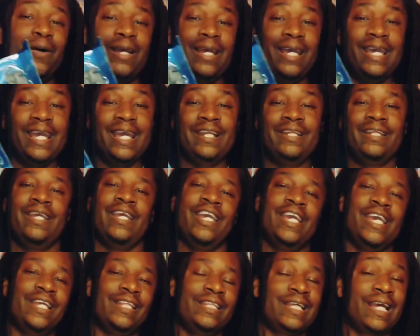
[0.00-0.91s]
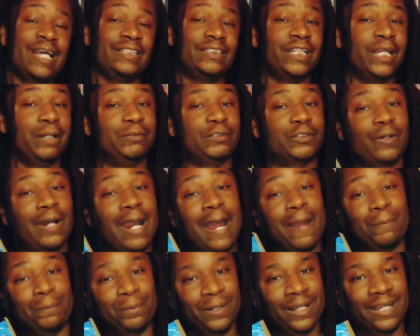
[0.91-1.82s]
Go ahead, hit that
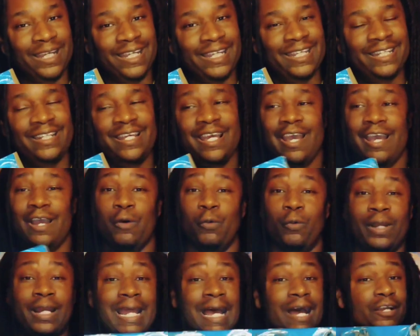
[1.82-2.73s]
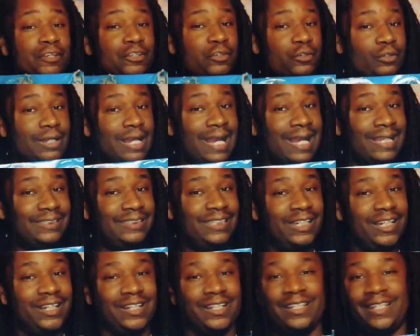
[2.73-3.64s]
subscribe button. Without you
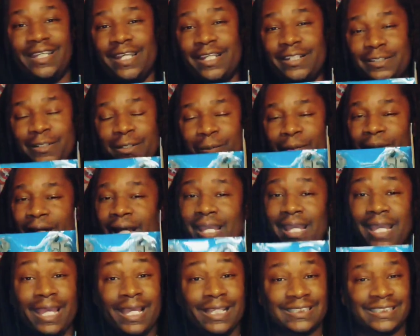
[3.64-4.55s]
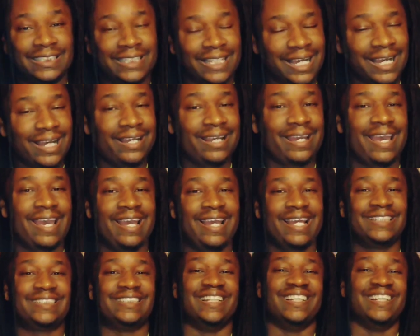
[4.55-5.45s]
guys here, the kingdom is not
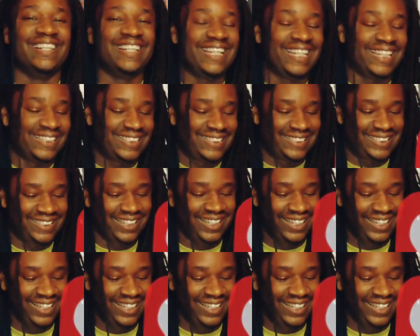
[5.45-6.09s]
as lit.